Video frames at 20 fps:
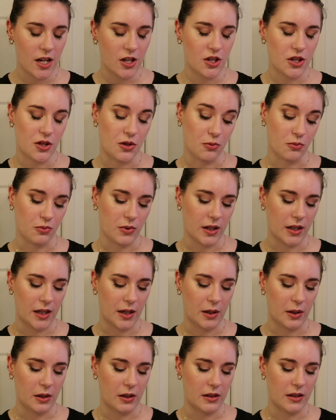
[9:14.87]
just a
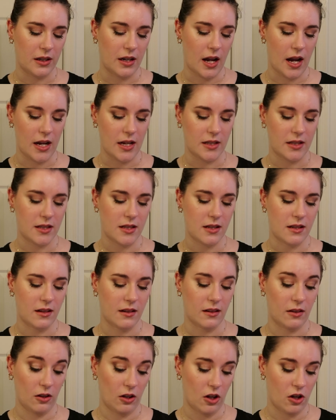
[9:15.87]
really nice
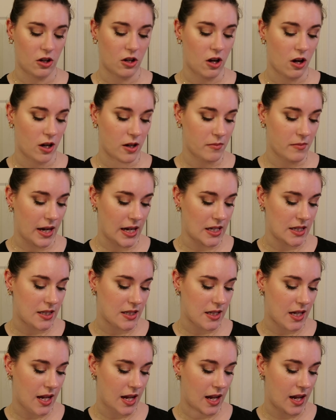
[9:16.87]
look on my
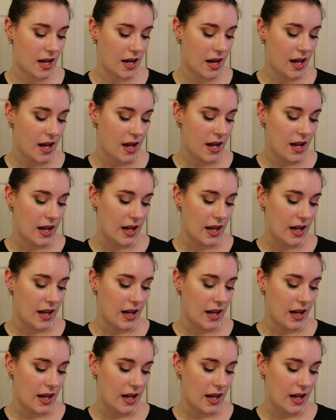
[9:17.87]
skin